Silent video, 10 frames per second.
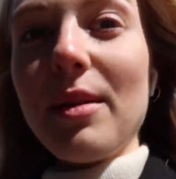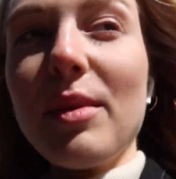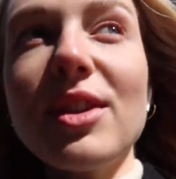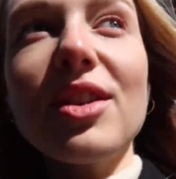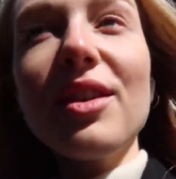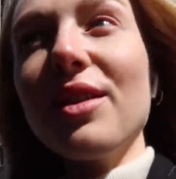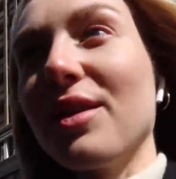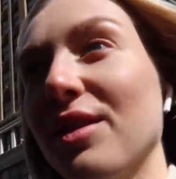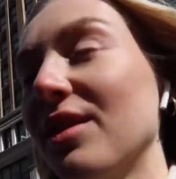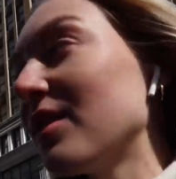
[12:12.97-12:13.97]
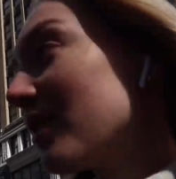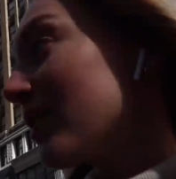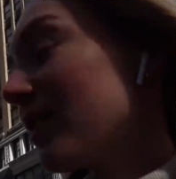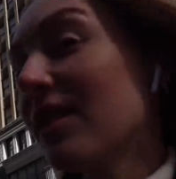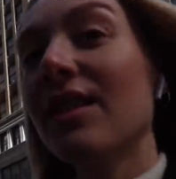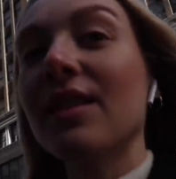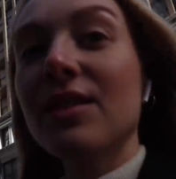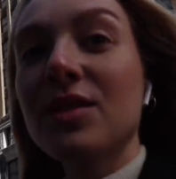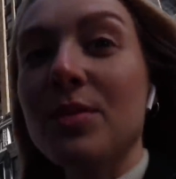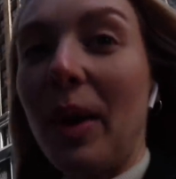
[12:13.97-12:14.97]
number two,
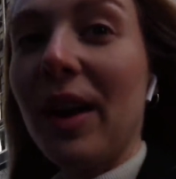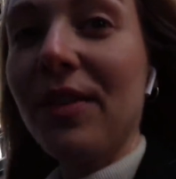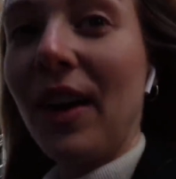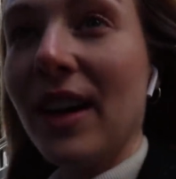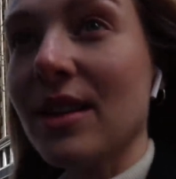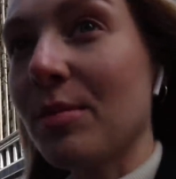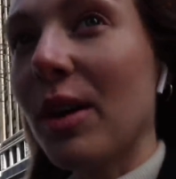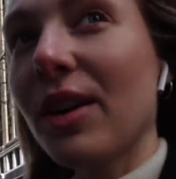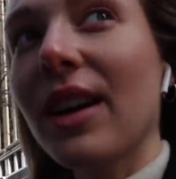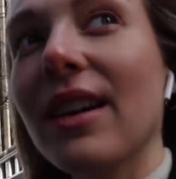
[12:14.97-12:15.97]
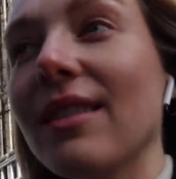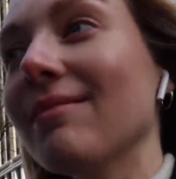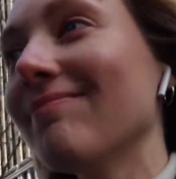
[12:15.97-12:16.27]
Spotify is broken.